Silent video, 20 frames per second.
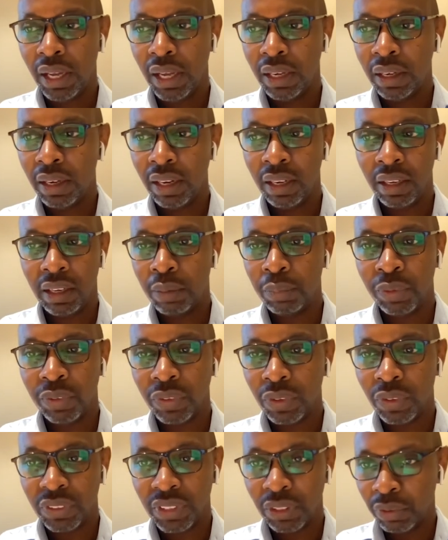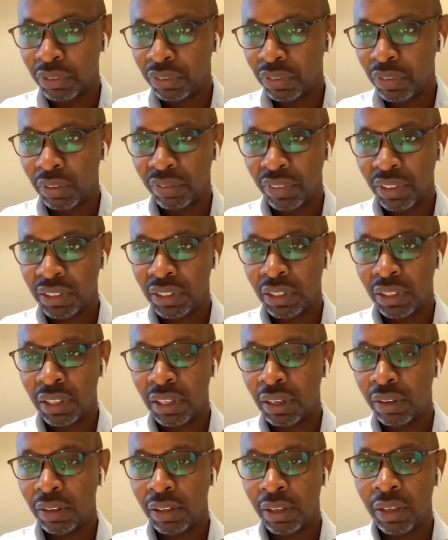and and a couple of those that we've invested
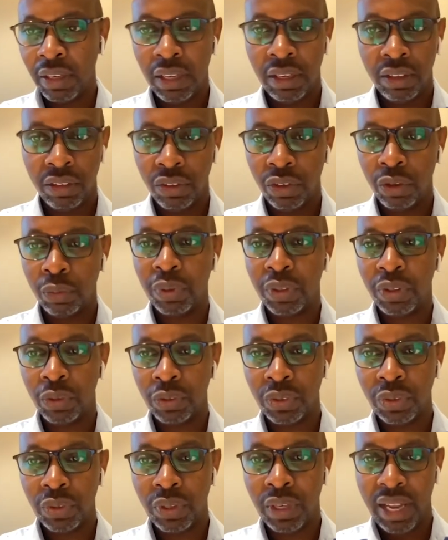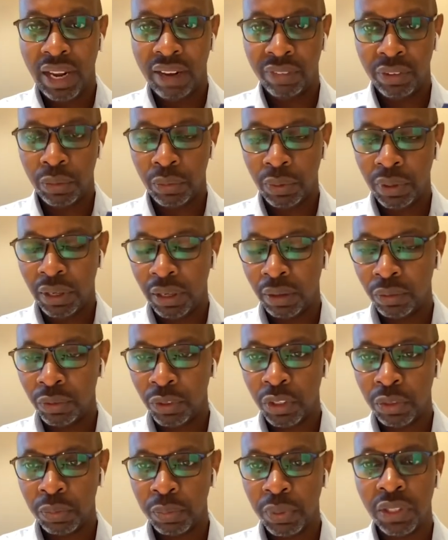in, in in Europe, but also in Africa where
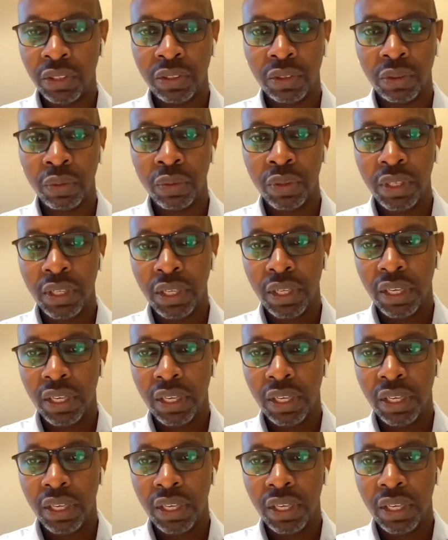I, I speak to,